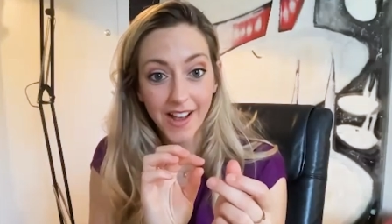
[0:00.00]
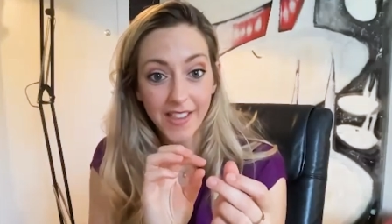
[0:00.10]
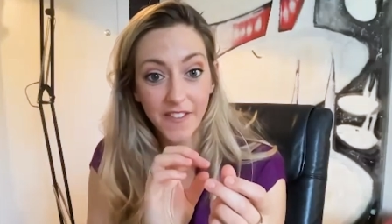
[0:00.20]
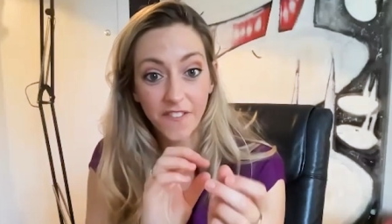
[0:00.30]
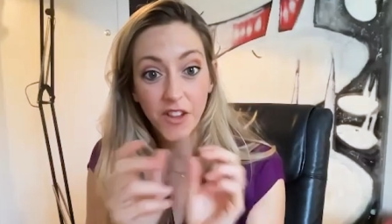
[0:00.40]

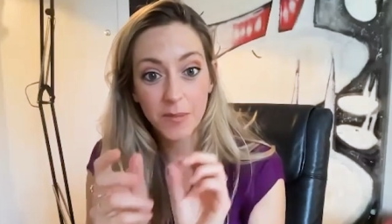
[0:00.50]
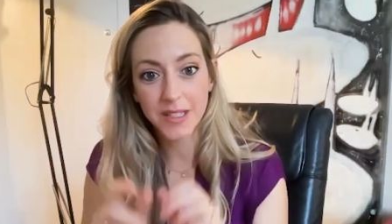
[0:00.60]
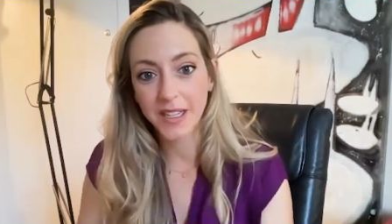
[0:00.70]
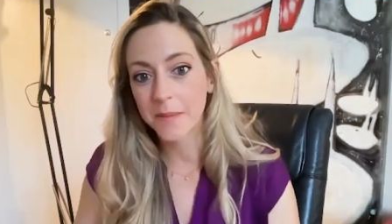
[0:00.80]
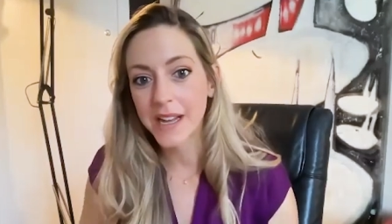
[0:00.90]
and then it flips
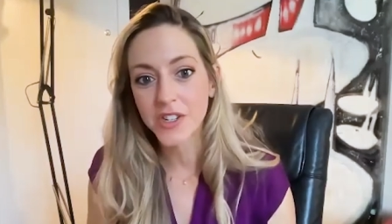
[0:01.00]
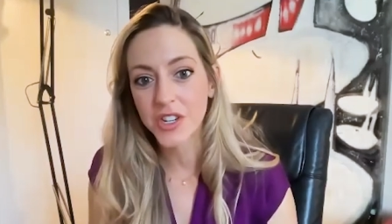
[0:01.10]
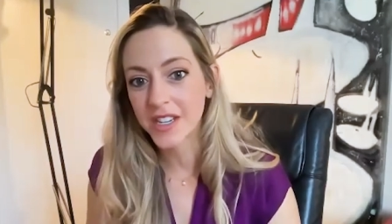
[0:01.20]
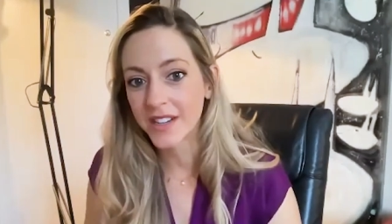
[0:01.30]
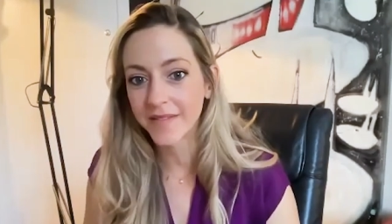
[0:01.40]
like
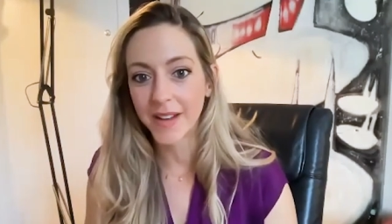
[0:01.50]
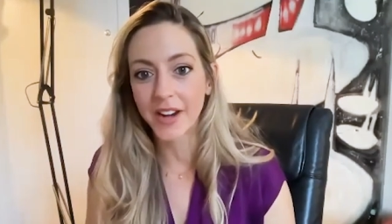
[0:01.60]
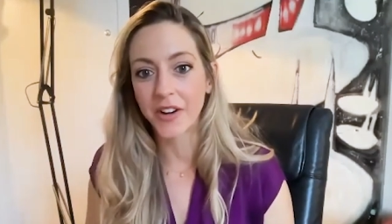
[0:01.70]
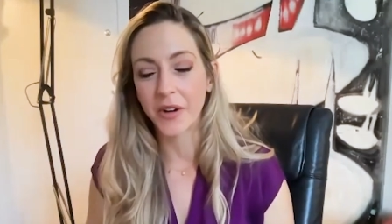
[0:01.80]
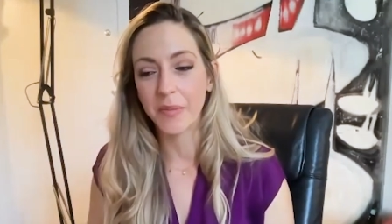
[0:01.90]
imagine i don't know